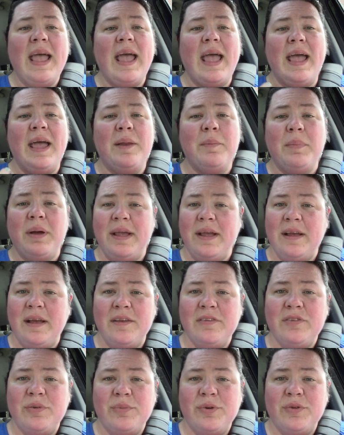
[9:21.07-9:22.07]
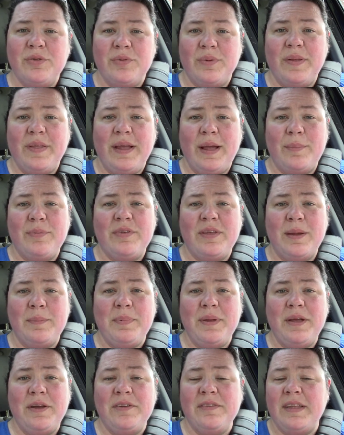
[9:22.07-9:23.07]
And my customer is really upset
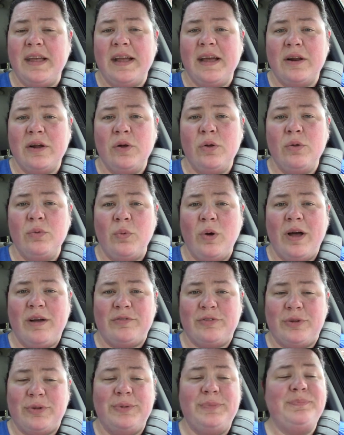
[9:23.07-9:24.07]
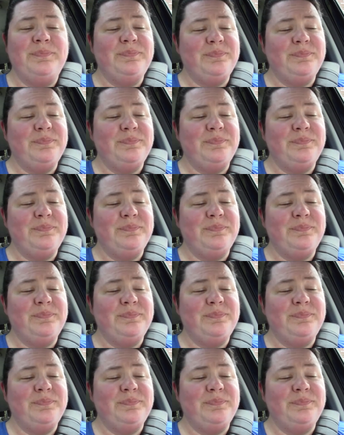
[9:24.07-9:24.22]
because they got a cold waffle.